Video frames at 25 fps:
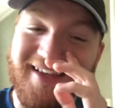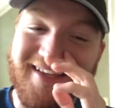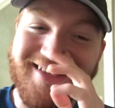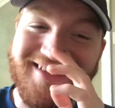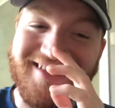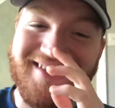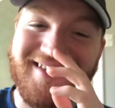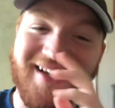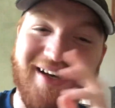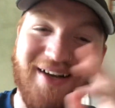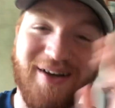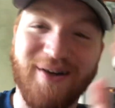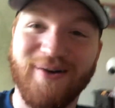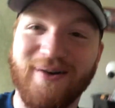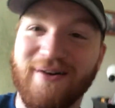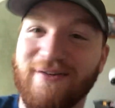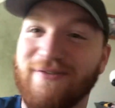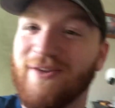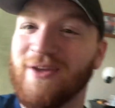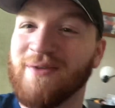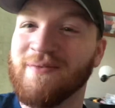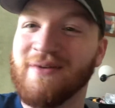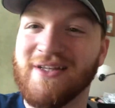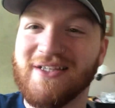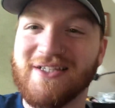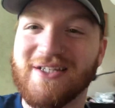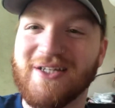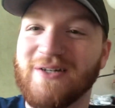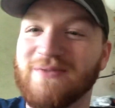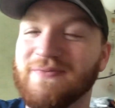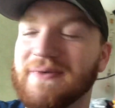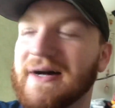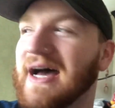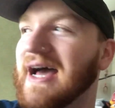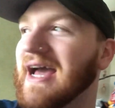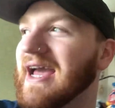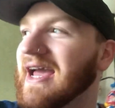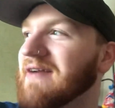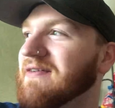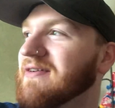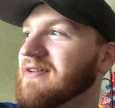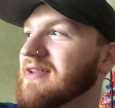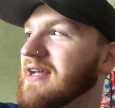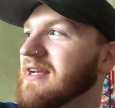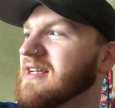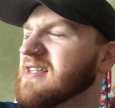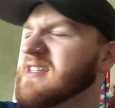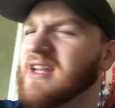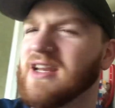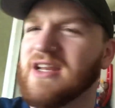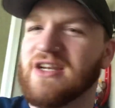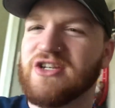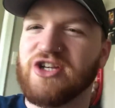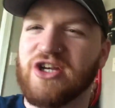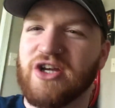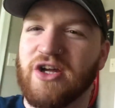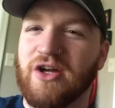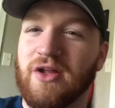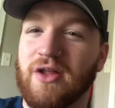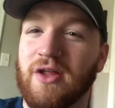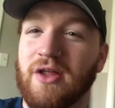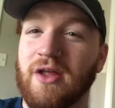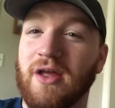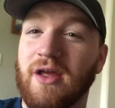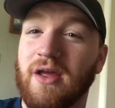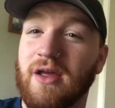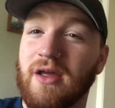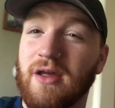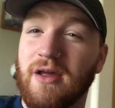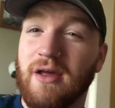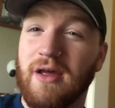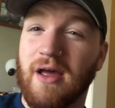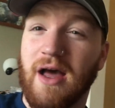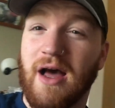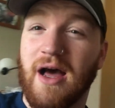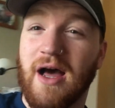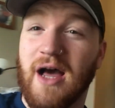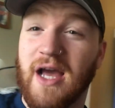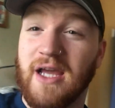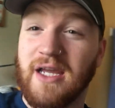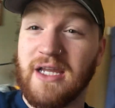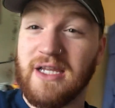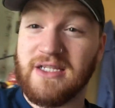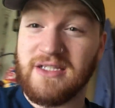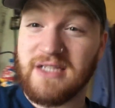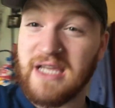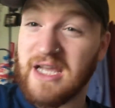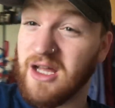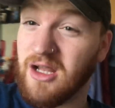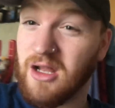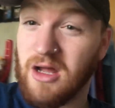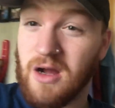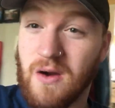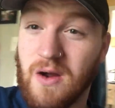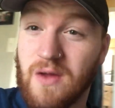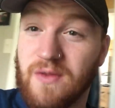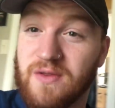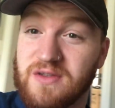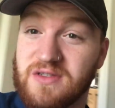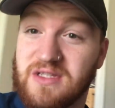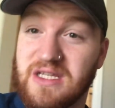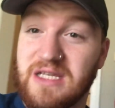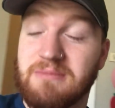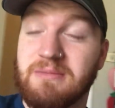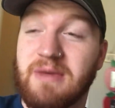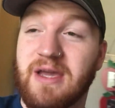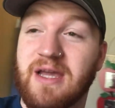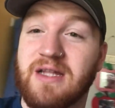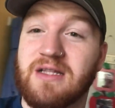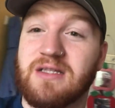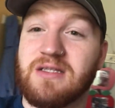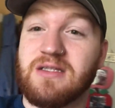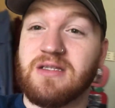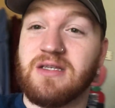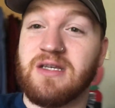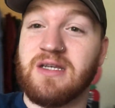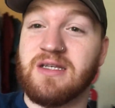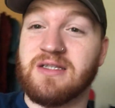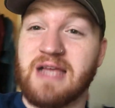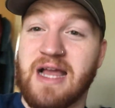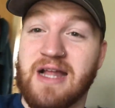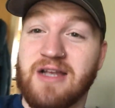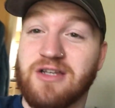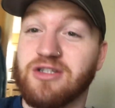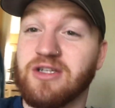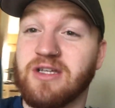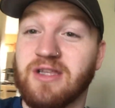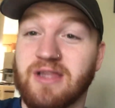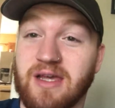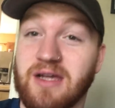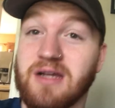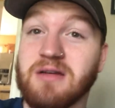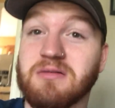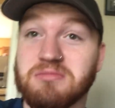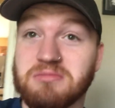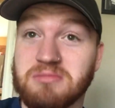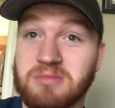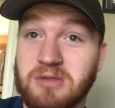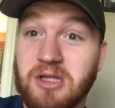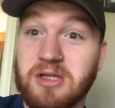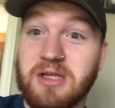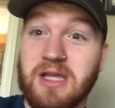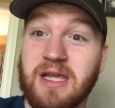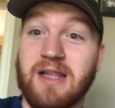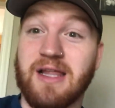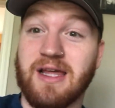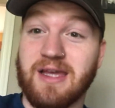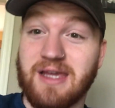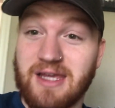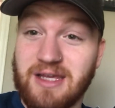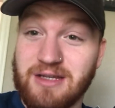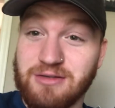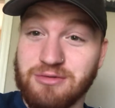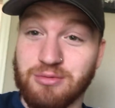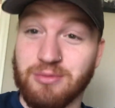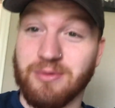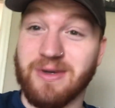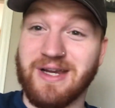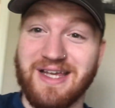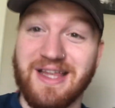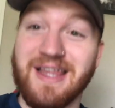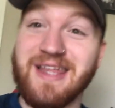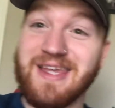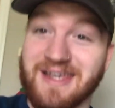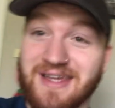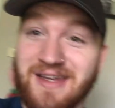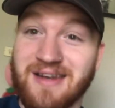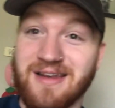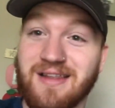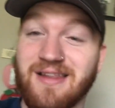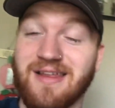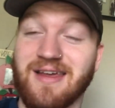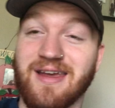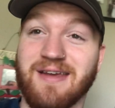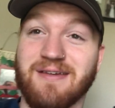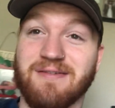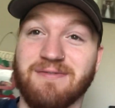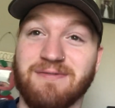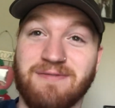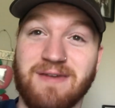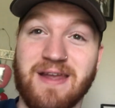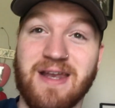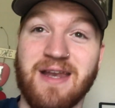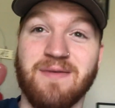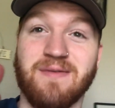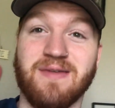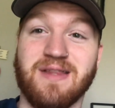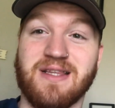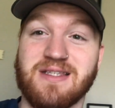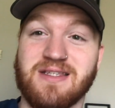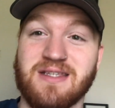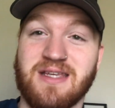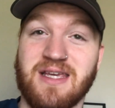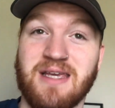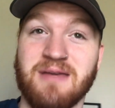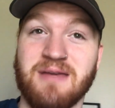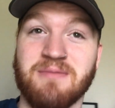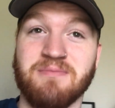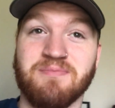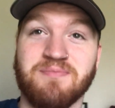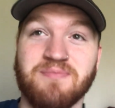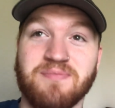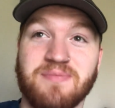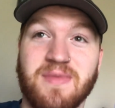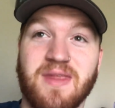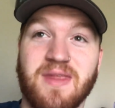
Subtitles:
So a few months go by, everything's kind of chill. He's getting along with his teammates. He's actually like looking like he's really gonna like fit in with his team.